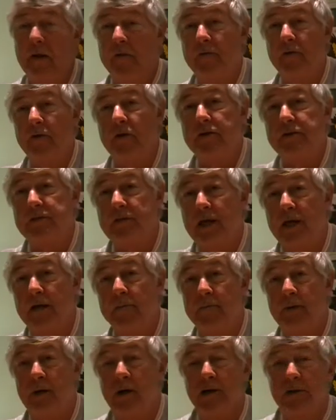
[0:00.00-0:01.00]
mean, I've heard
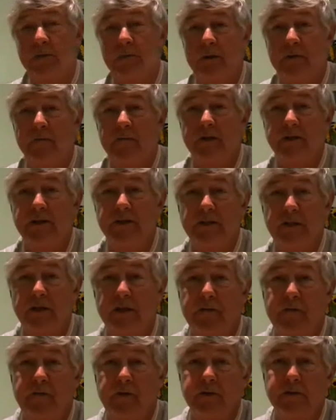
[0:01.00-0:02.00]
Tatum Park's been
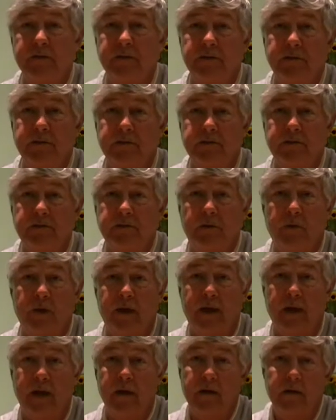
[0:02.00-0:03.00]
resurfaced and it's
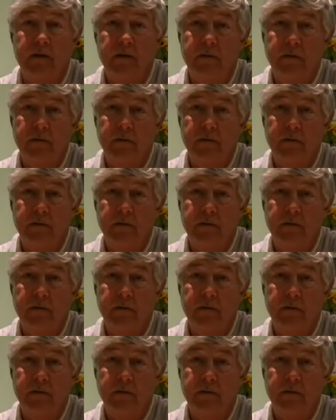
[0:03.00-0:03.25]
quick.